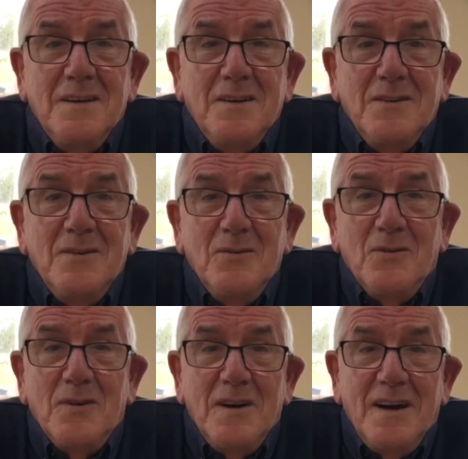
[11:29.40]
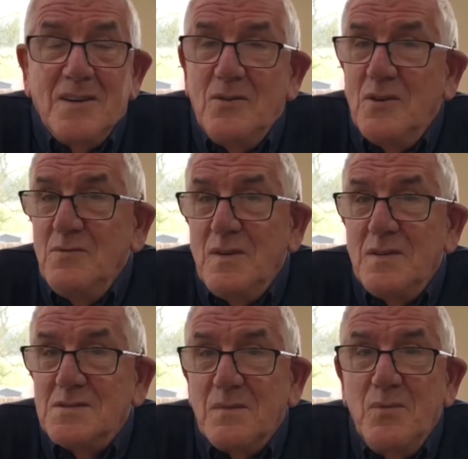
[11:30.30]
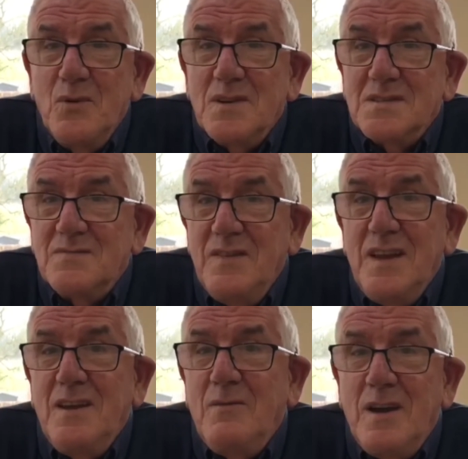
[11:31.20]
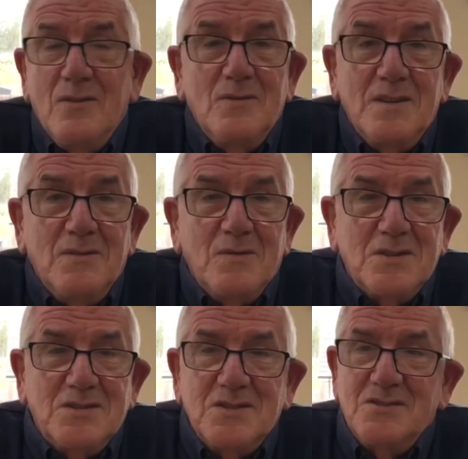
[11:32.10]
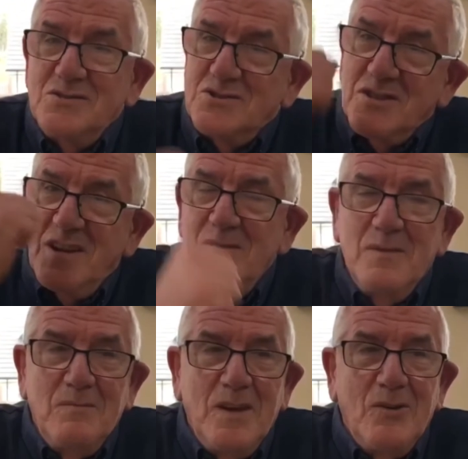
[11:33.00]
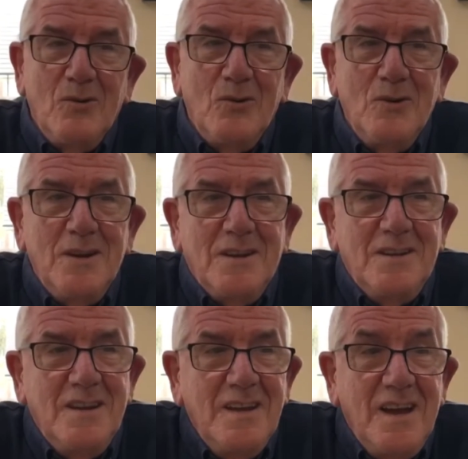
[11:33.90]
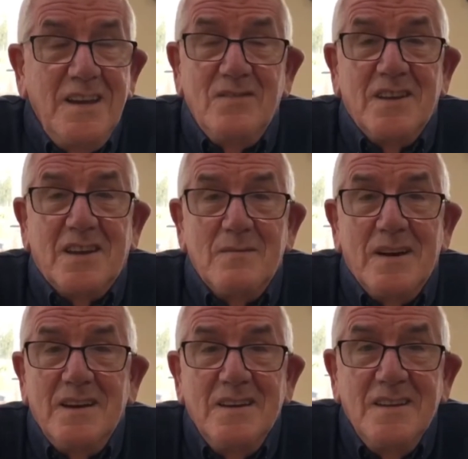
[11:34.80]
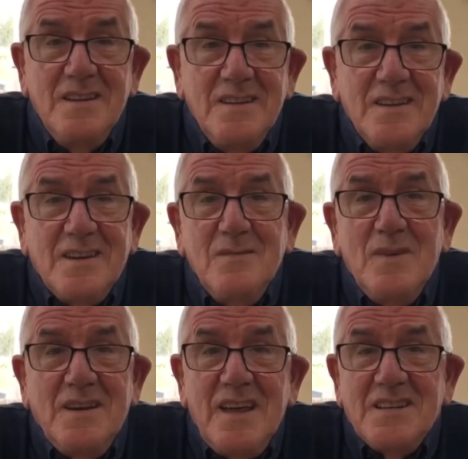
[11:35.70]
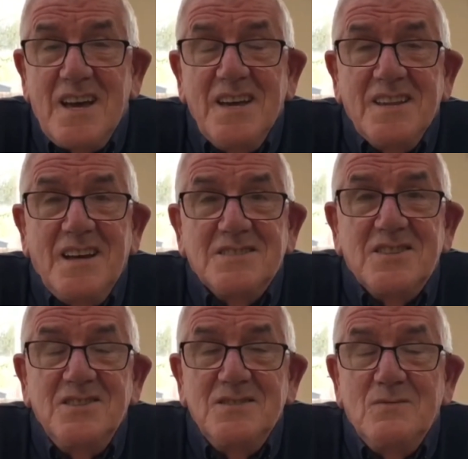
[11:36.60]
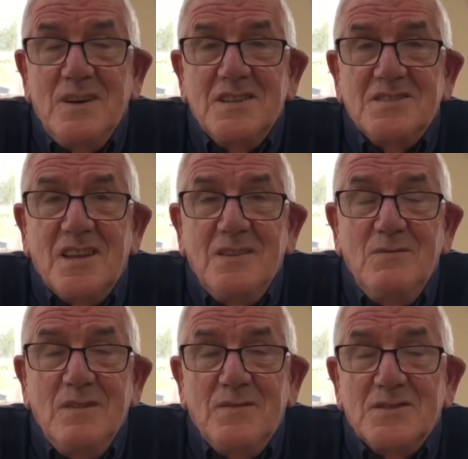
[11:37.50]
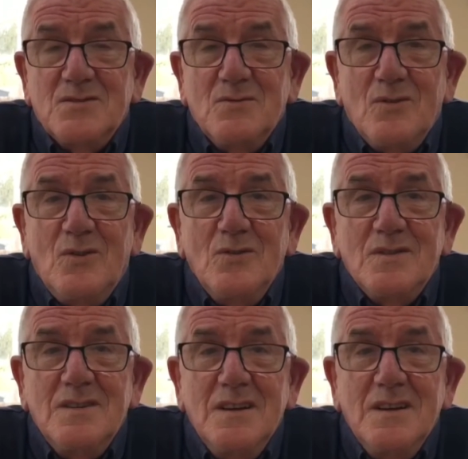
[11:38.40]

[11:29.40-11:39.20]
You know, I got on with the supporters very well, and they were screaming me on, and even the committee. I think that's the reason why I stayed with them for so long,